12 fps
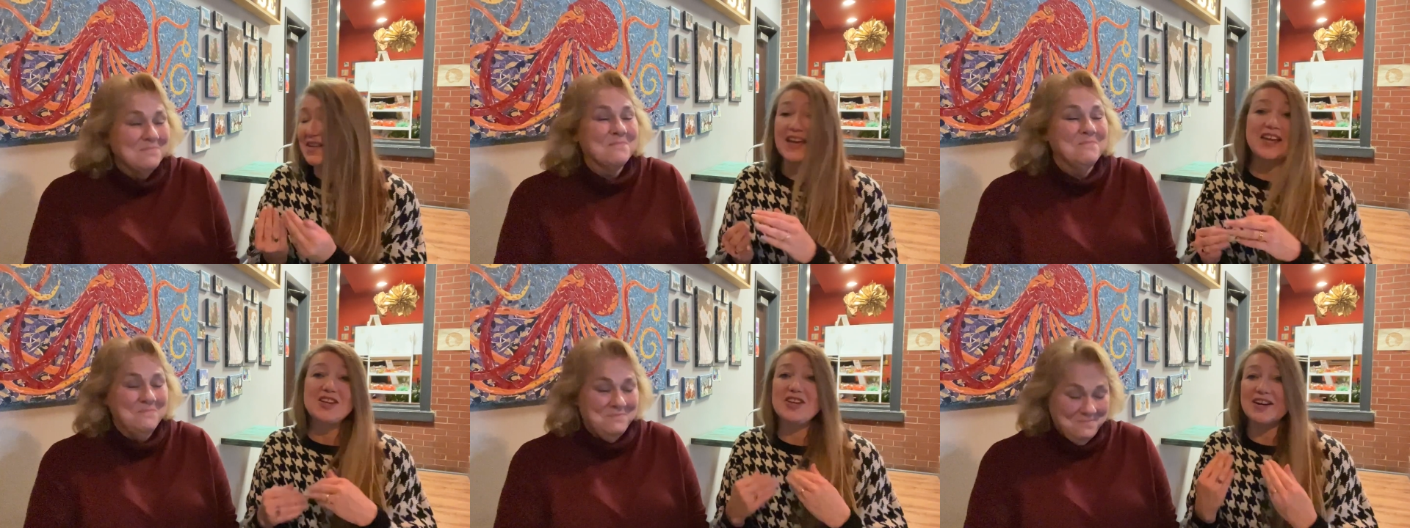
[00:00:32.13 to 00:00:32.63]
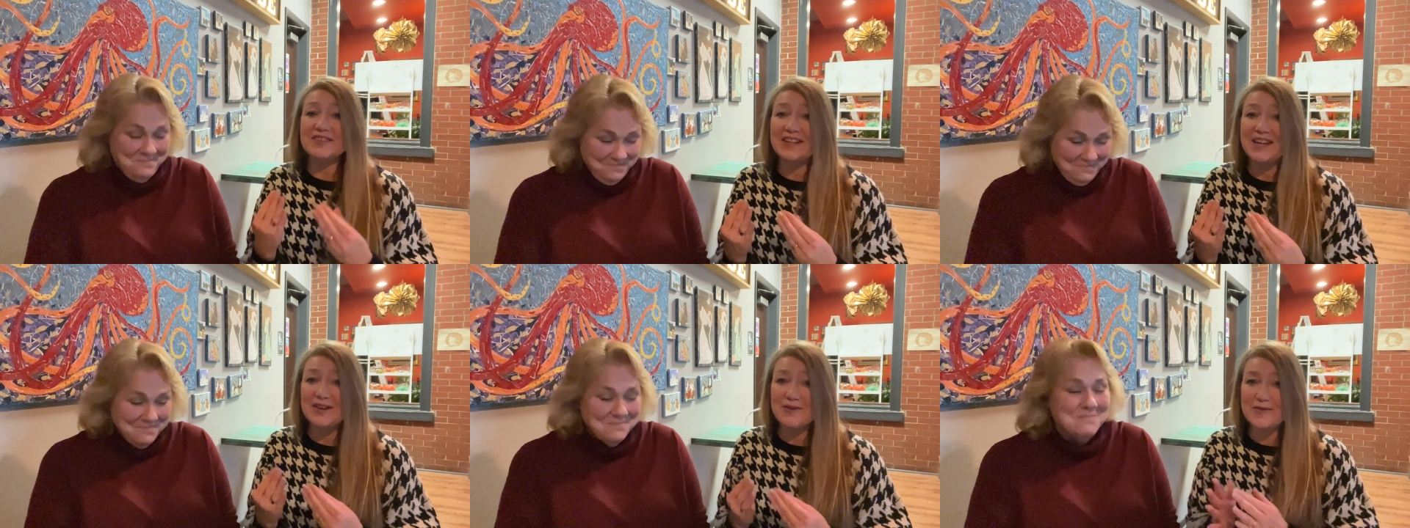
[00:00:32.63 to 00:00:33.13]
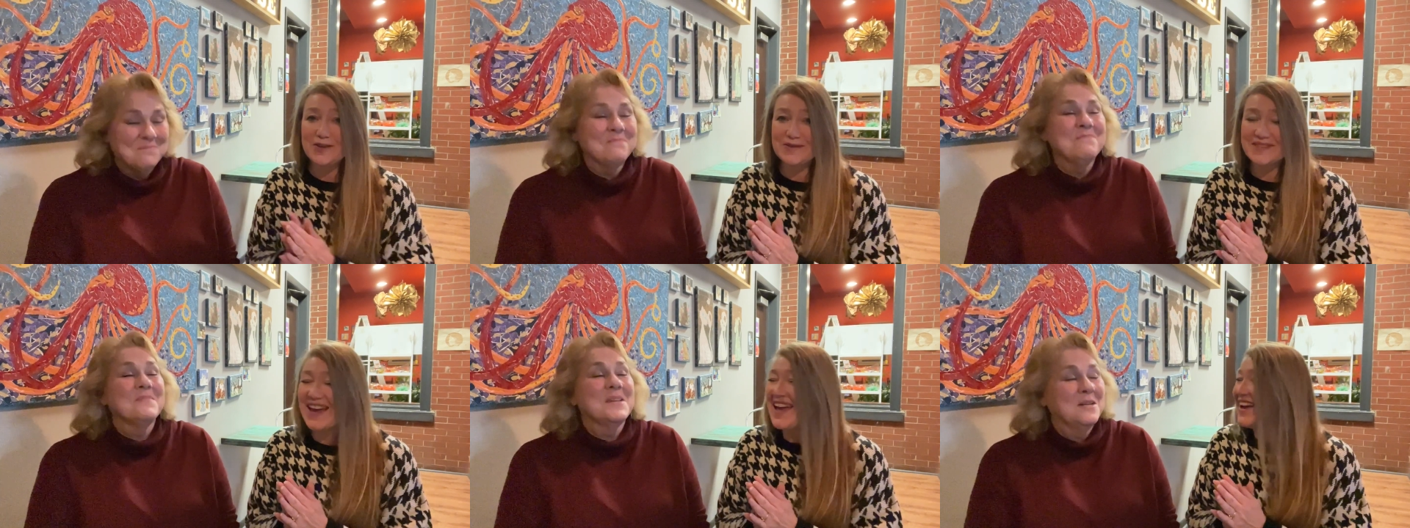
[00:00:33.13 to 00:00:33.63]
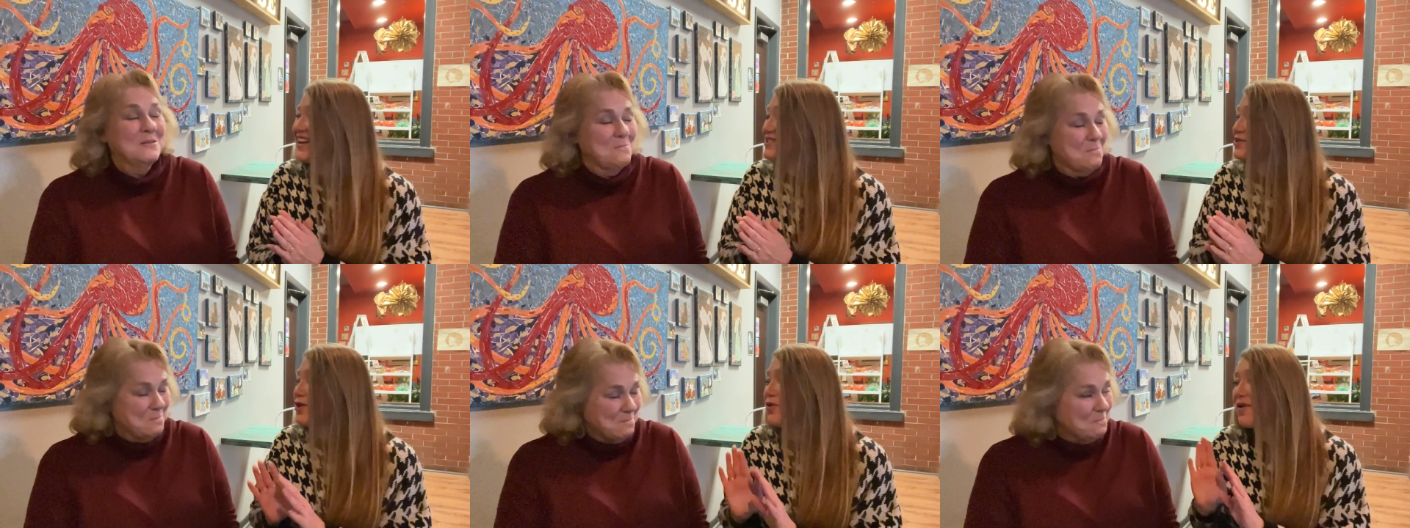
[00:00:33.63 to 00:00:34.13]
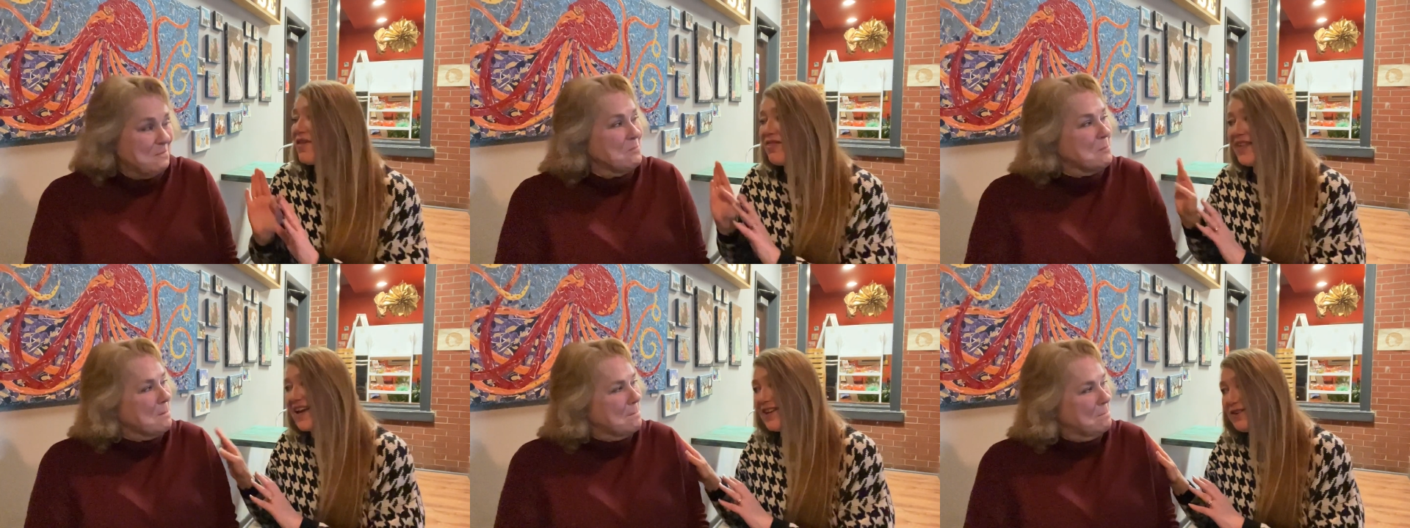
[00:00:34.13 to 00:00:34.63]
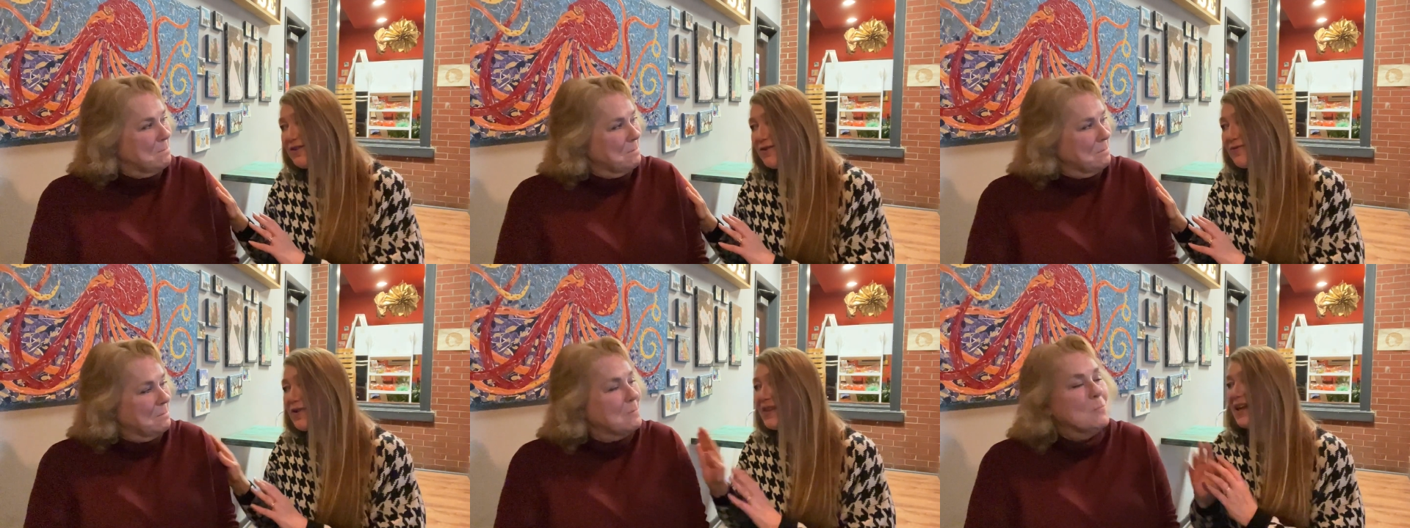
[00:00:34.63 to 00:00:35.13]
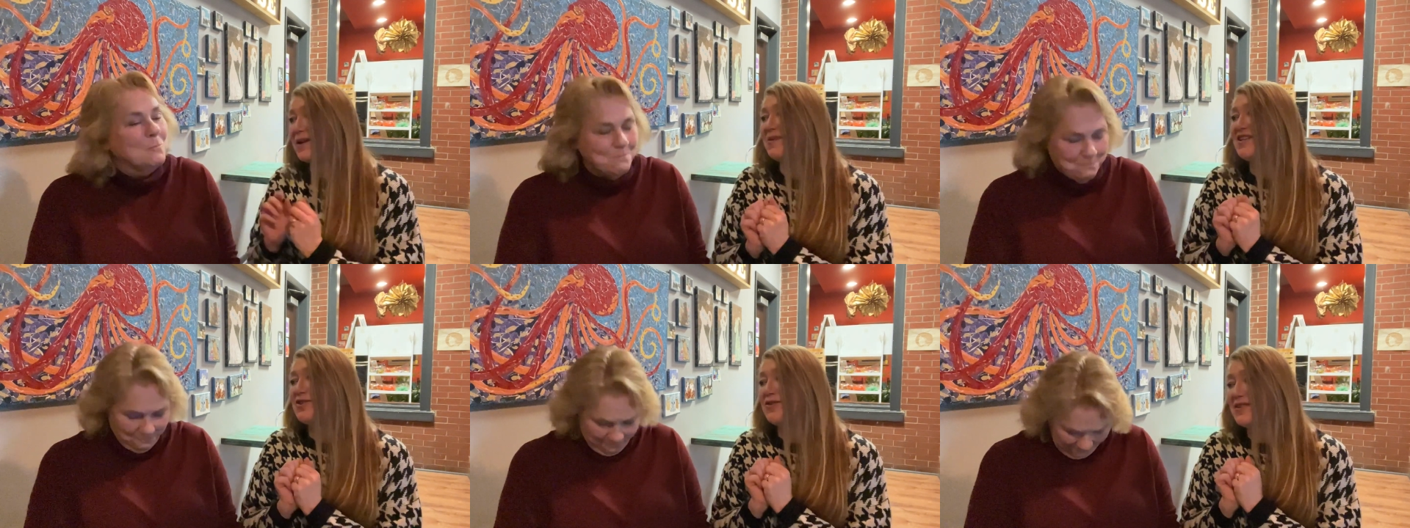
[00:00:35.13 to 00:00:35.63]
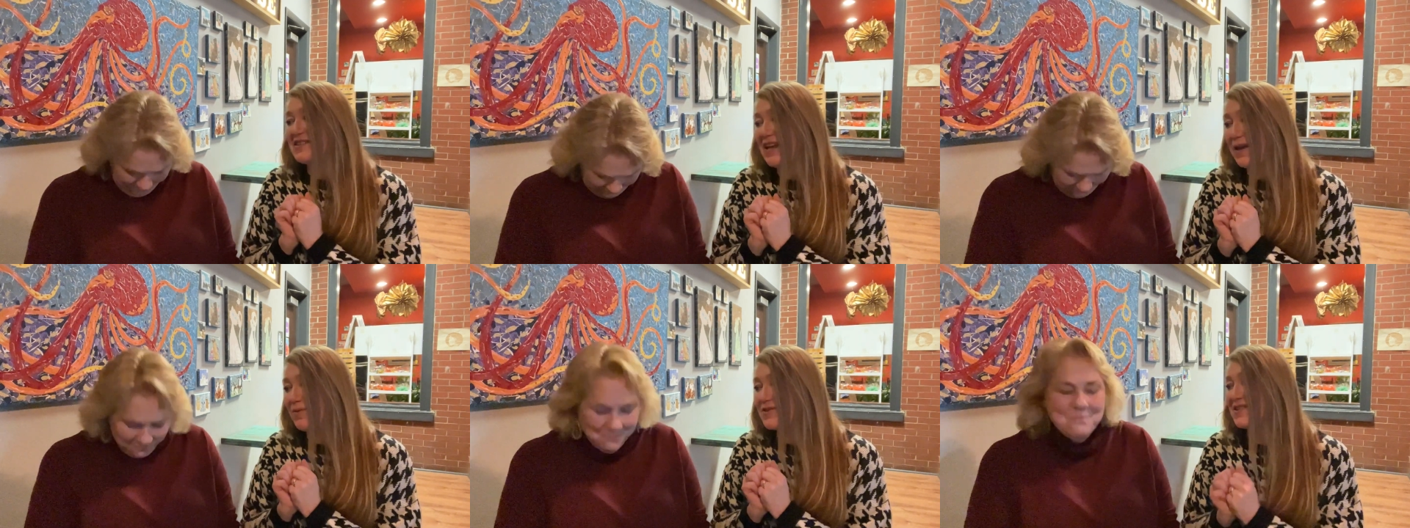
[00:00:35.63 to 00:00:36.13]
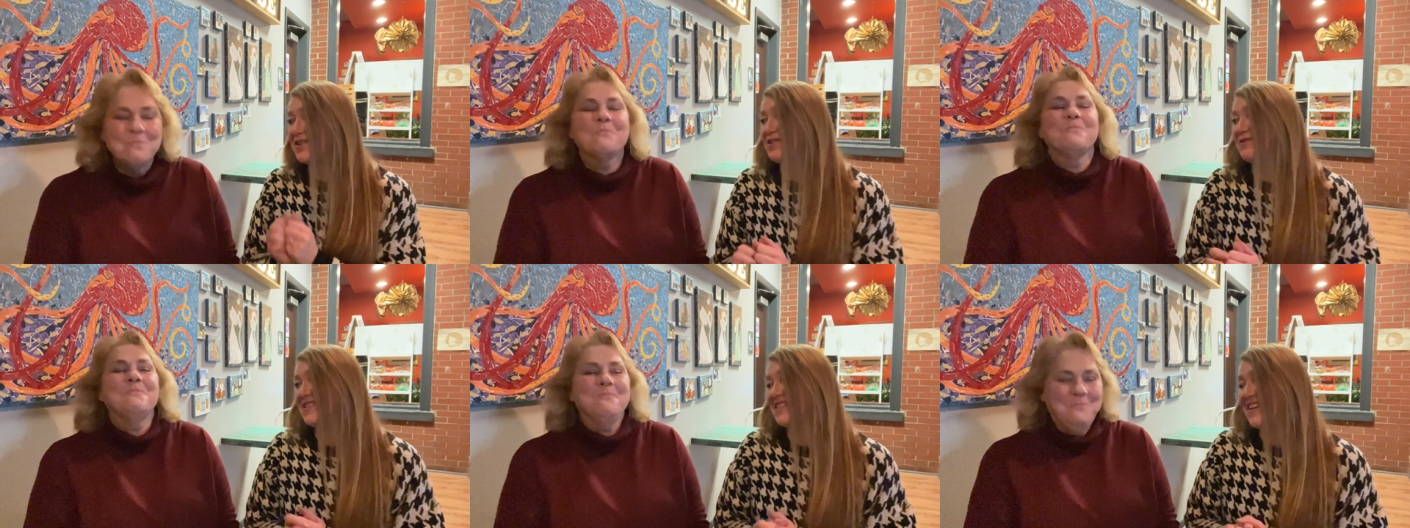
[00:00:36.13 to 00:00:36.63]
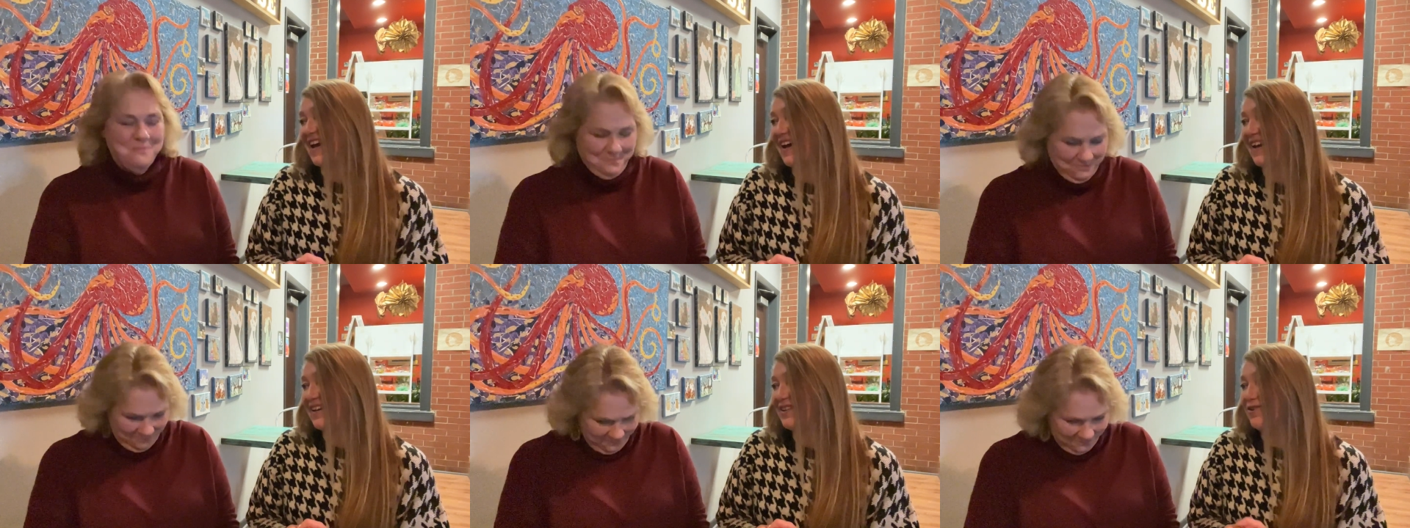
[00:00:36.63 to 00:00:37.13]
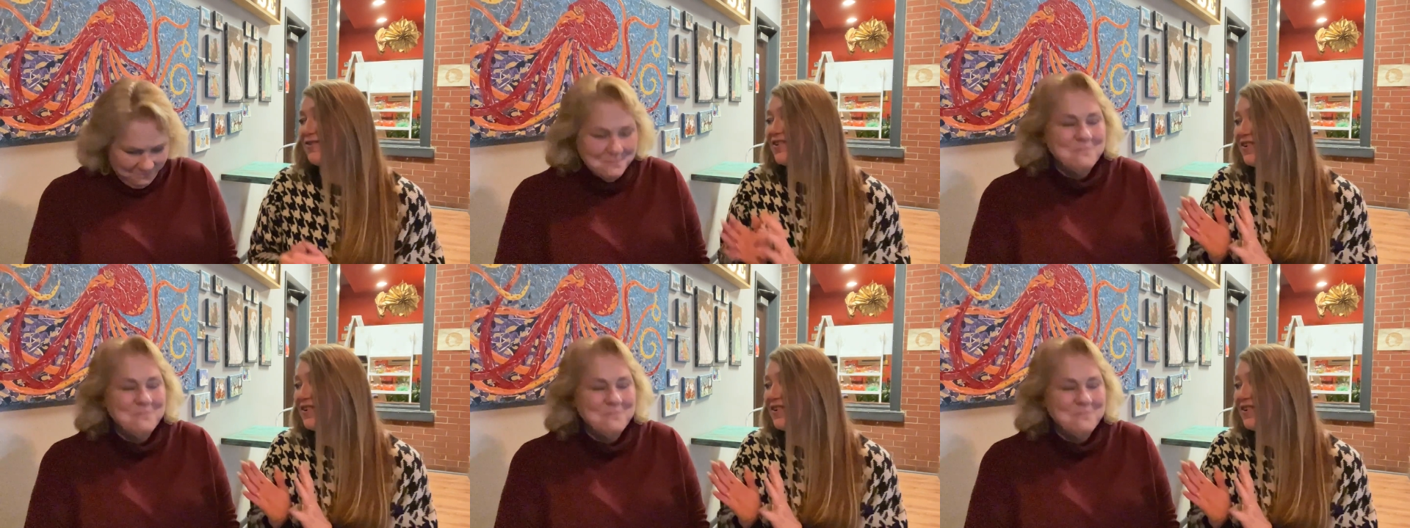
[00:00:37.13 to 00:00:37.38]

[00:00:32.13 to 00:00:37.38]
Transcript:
Speaker 1: and conducting interviews. So thank you for letting me turn the tables on you today. You're